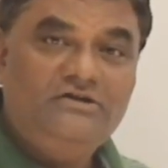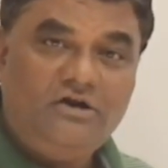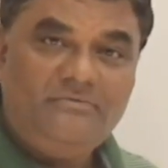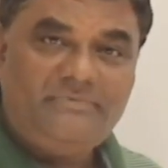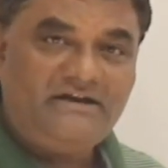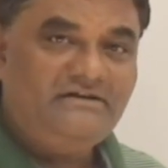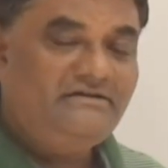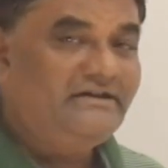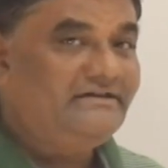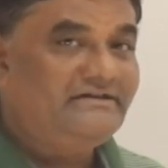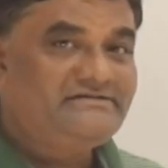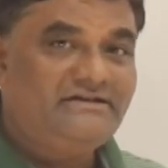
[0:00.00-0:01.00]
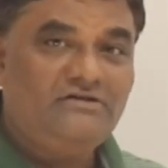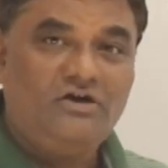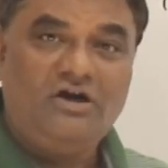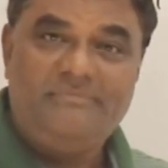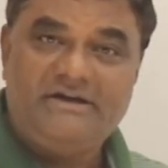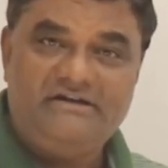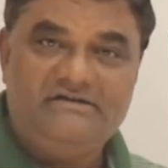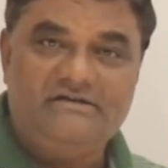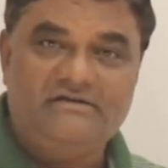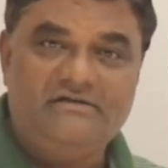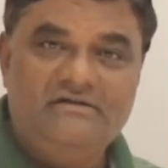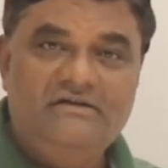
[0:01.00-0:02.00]
an operand, then it is an
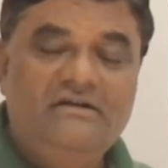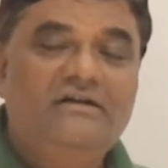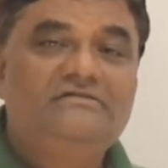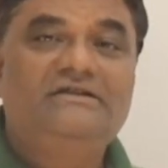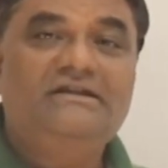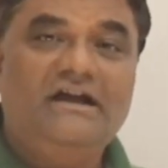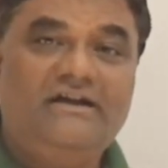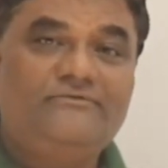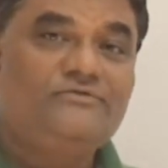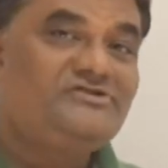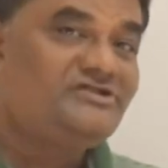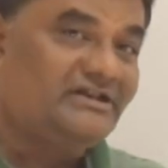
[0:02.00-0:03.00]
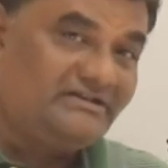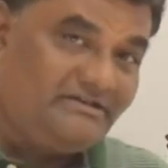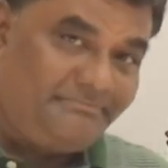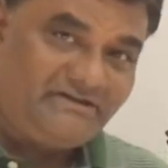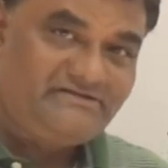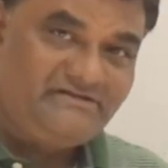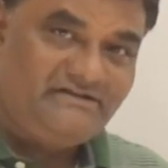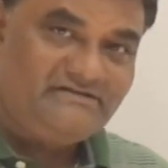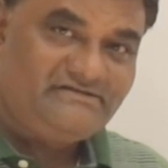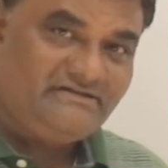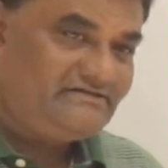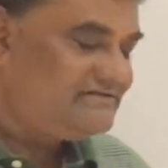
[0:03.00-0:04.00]
operator. Then I have to check the
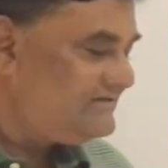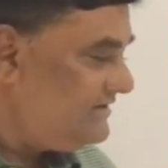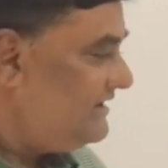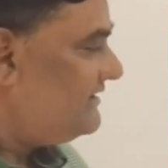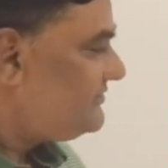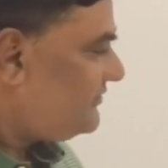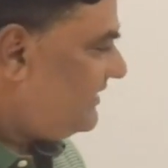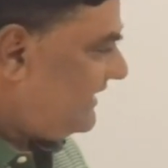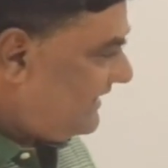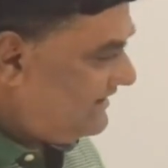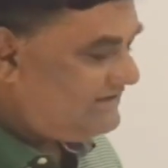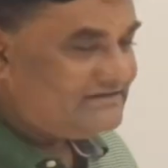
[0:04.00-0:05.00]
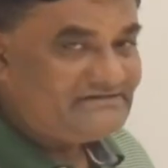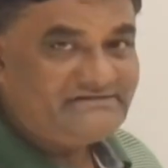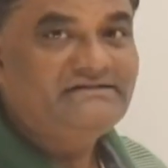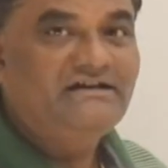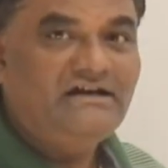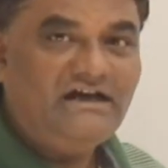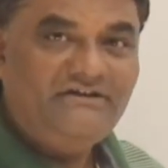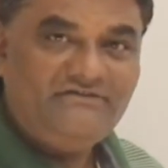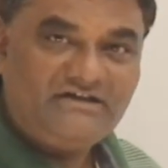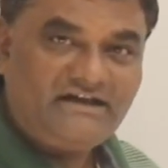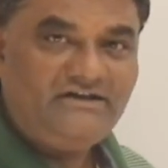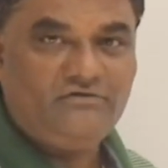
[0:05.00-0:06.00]
precedences. So else, I
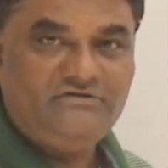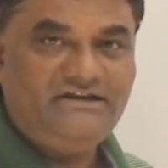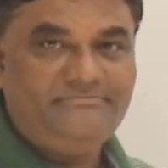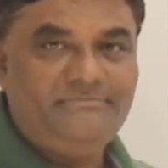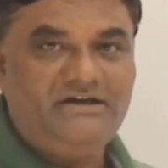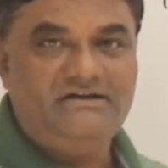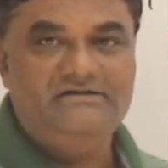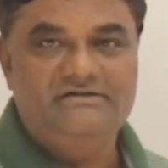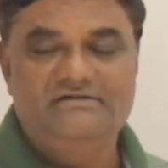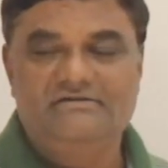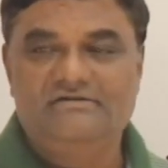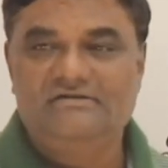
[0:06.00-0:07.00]
will write on that part.